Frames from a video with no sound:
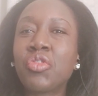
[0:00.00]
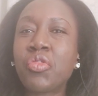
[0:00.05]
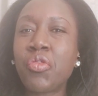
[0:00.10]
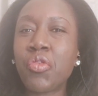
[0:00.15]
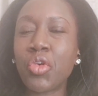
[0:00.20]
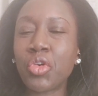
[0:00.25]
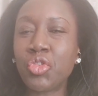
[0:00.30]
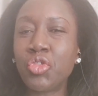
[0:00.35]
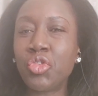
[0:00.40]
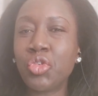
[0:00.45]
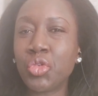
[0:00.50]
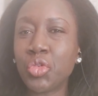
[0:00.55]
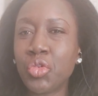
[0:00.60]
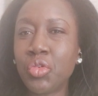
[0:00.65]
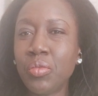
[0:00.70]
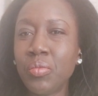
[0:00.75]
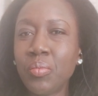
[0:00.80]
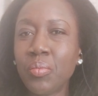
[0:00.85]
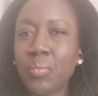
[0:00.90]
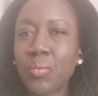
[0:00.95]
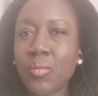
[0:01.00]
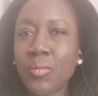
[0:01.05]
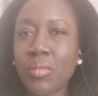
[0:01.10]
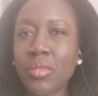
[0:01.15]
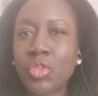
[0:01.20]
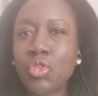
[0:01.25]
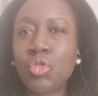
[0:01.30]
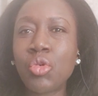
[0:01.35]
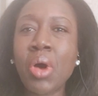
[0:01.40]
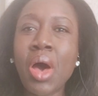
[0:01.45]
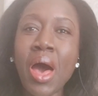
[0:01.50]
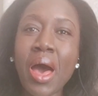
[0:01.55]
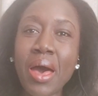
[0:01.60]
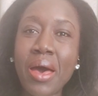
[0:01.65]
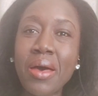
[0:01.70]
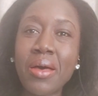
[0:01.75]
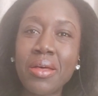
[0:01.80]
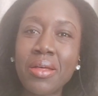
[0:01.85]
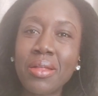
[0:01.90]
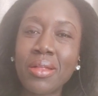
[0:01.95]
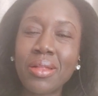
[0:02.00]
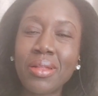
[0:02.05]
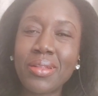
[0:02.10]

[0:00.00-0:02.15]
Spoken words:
fortune to her,